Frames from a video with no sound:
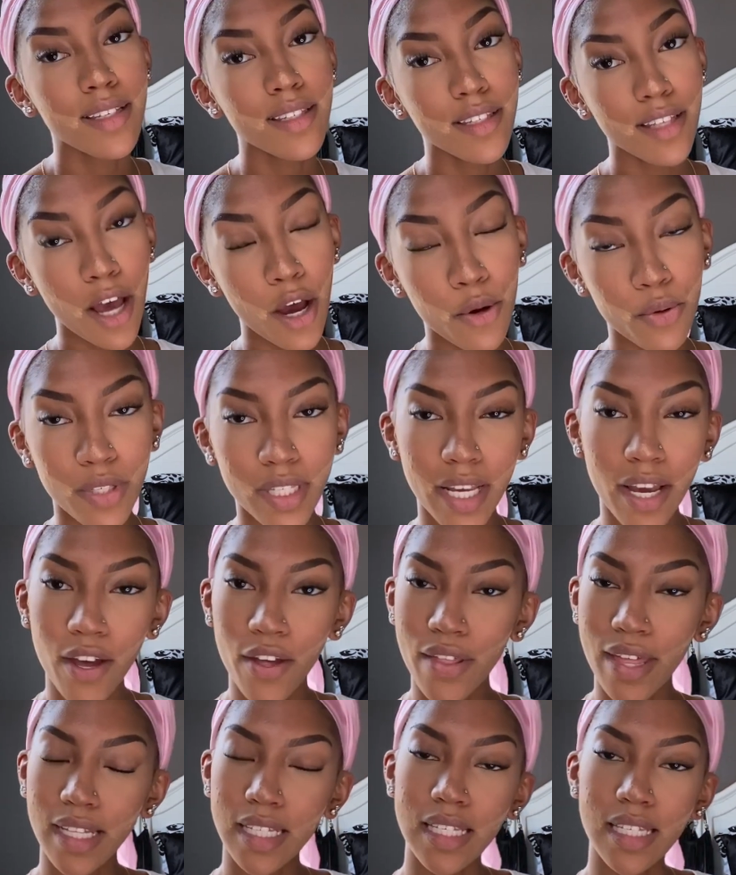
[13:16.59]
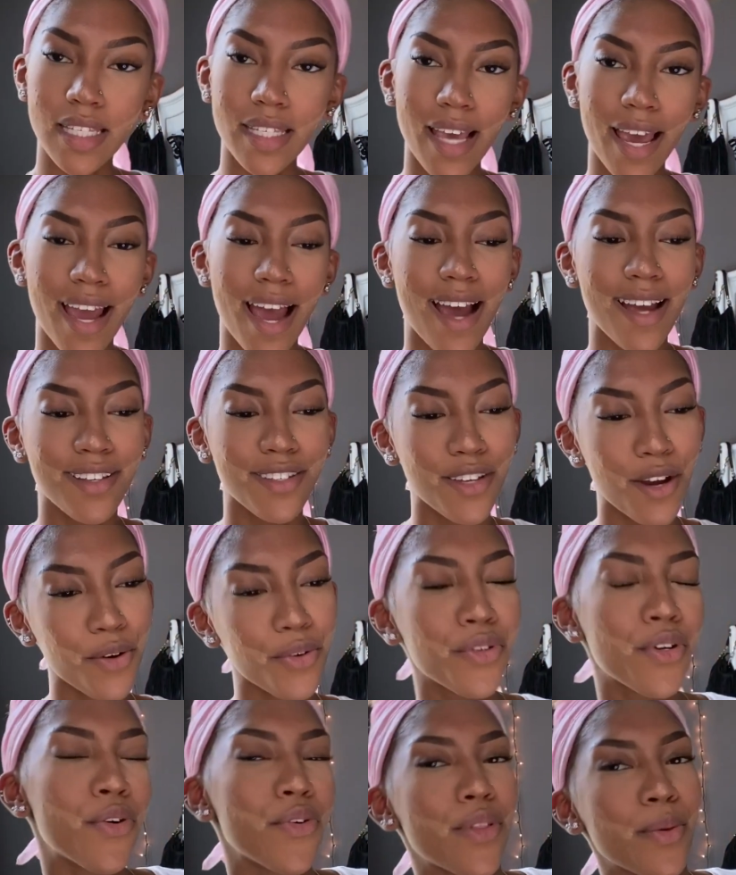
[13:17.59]
So say all that to say, I
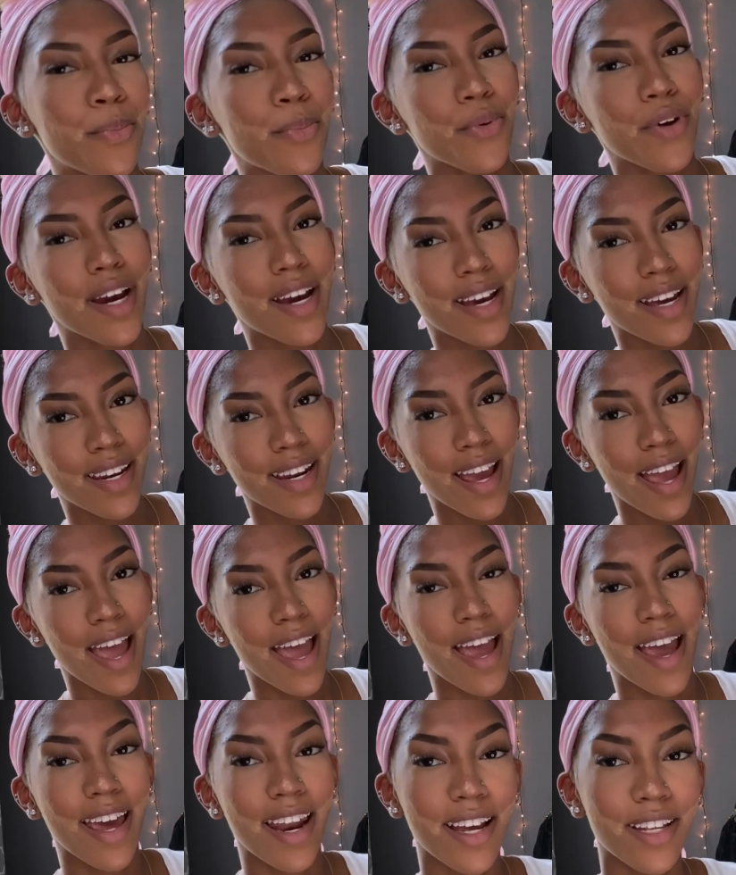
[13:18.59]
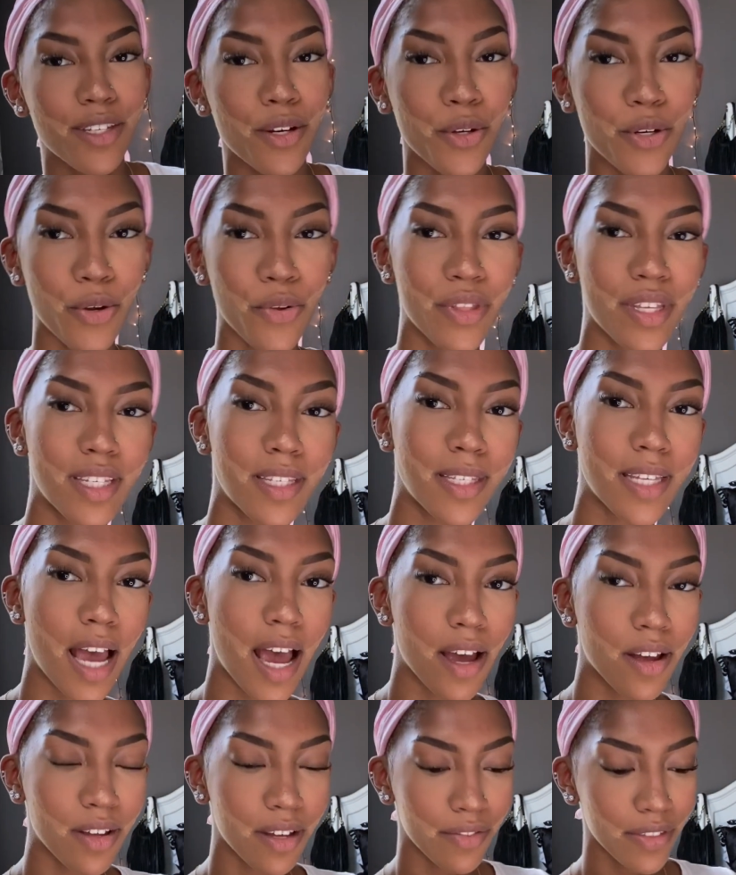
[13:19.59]
don't know the brand and I don't know the
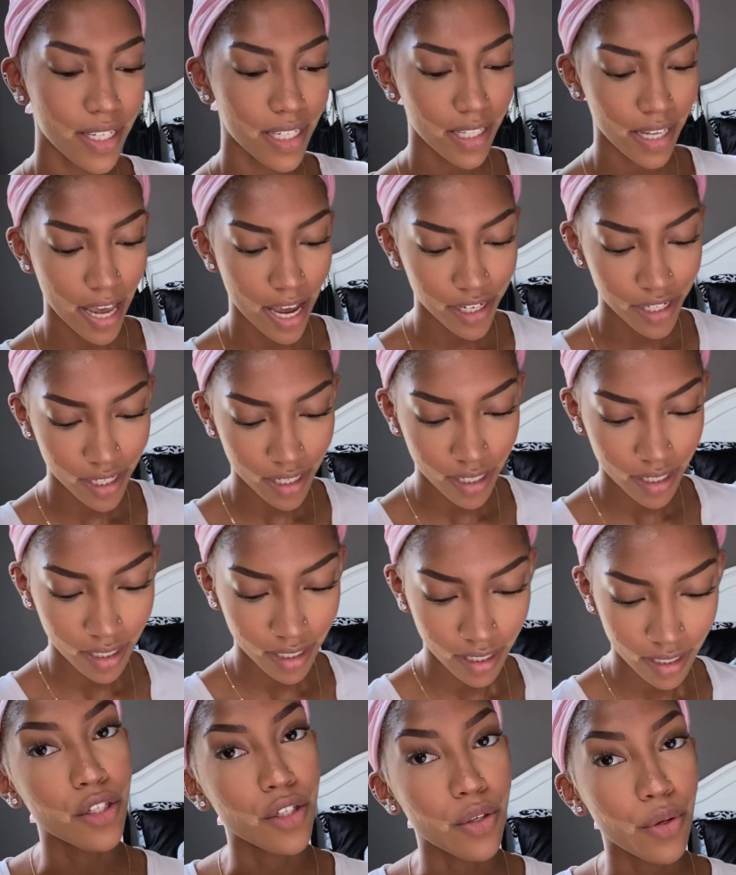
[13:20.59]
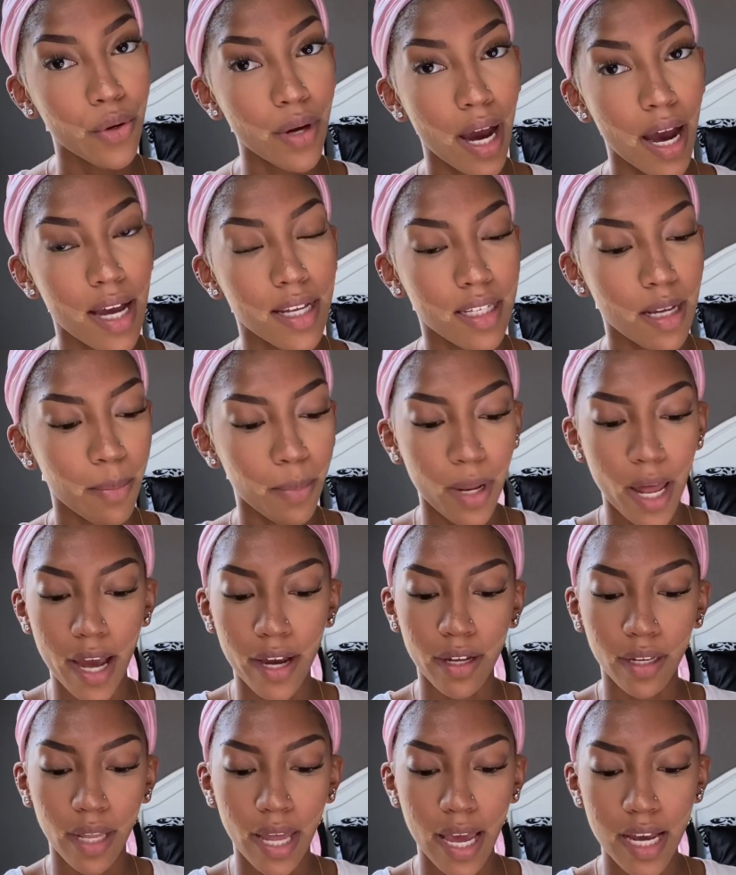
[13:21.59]
style of these lashes. Do you guys apply
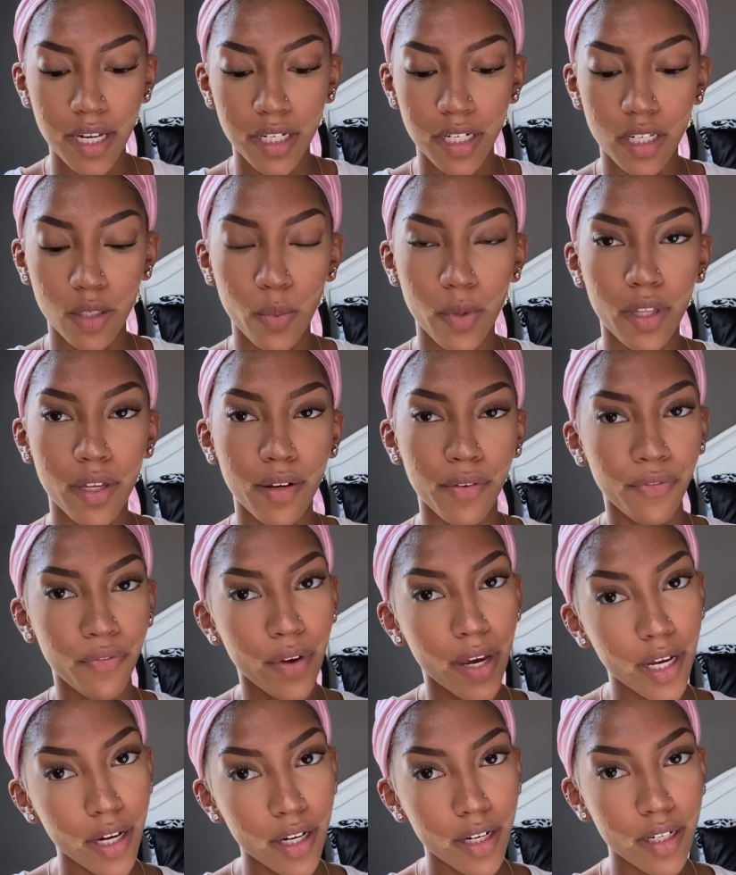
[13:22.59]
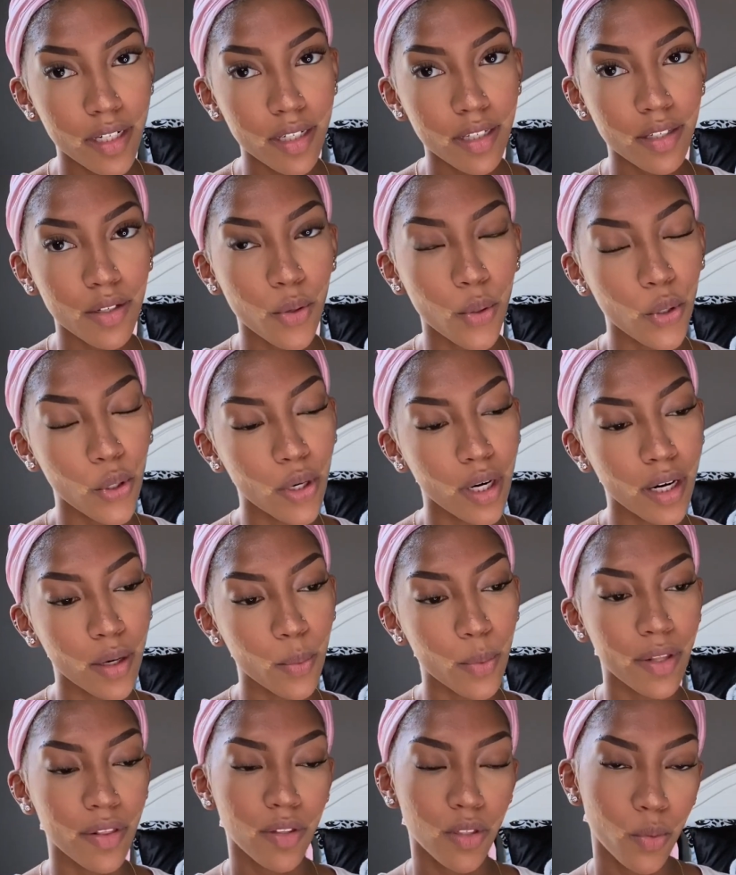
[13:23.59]
your lashes with your fingers or
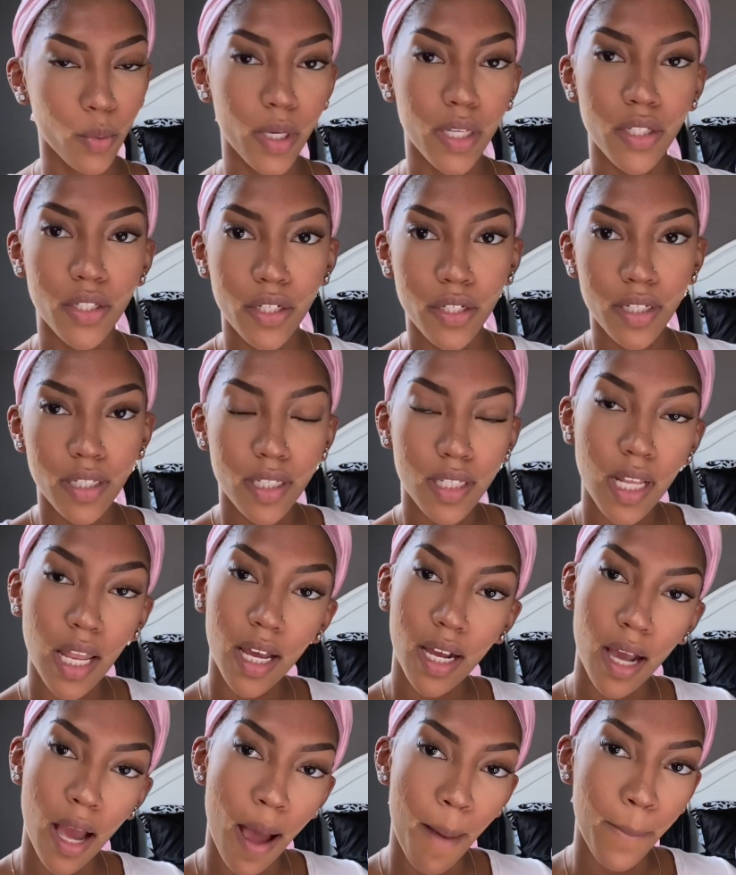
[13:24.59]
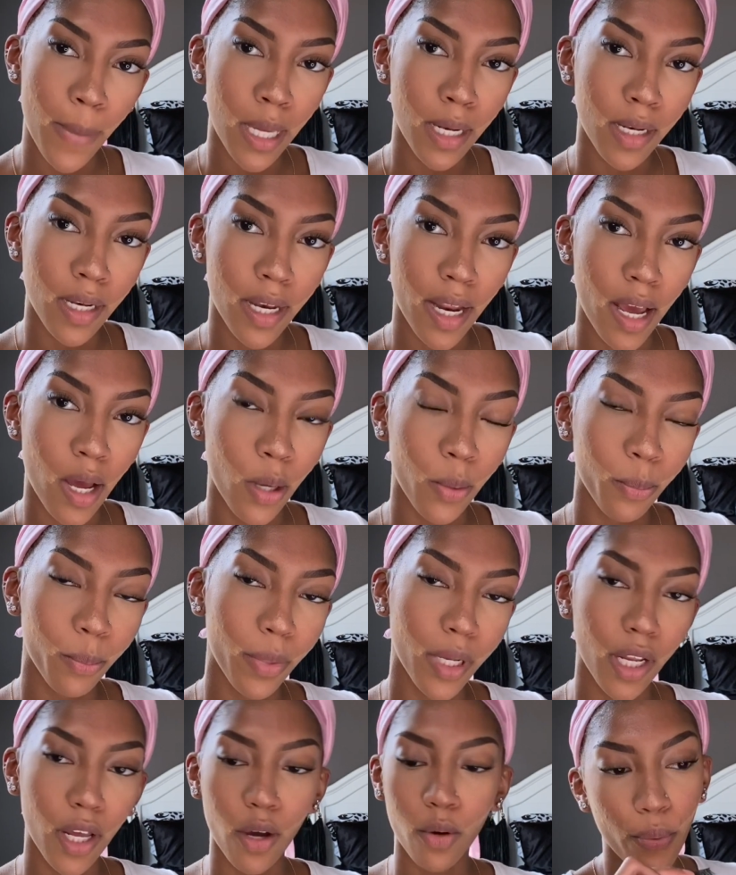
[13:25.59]
with tweezers? Comment down
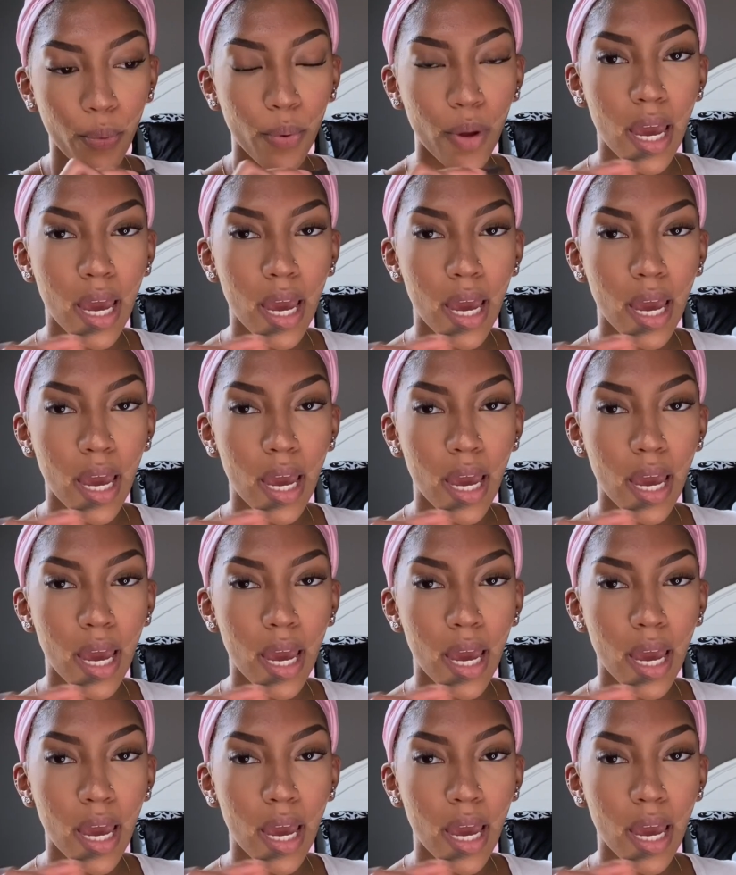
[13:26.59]
below.